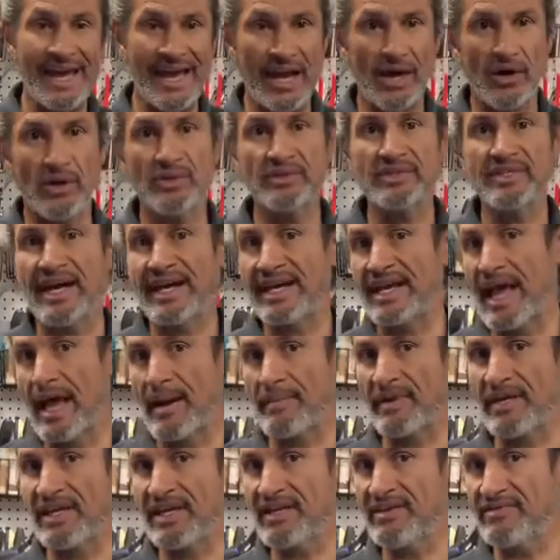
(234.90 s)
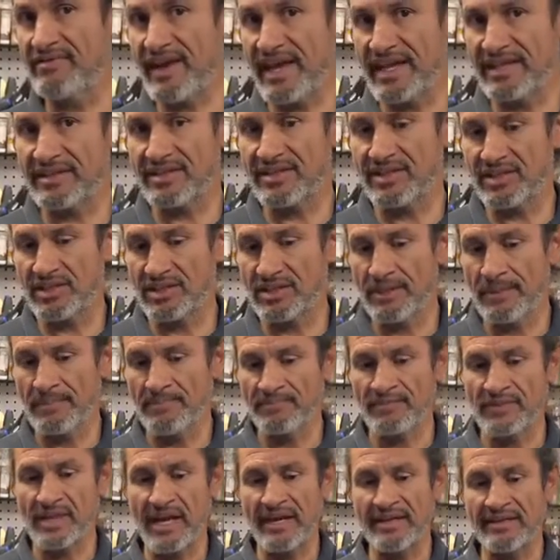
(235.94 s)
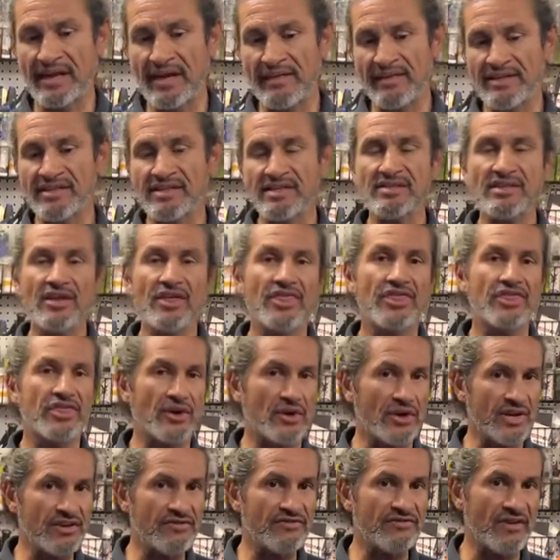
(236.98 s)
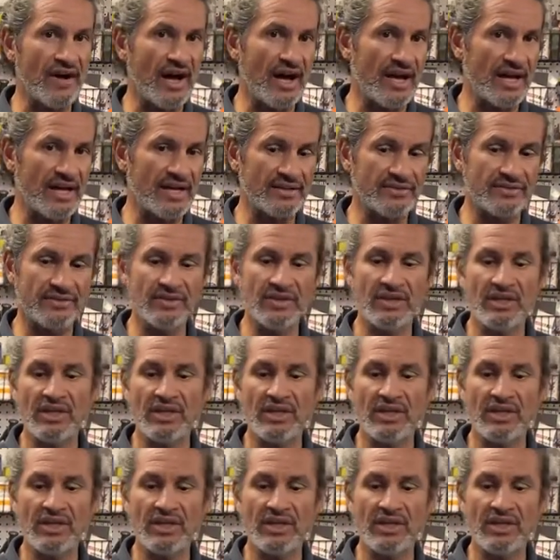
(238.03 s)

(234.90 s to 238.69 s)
aerodynamic advantage. Now, this is a 35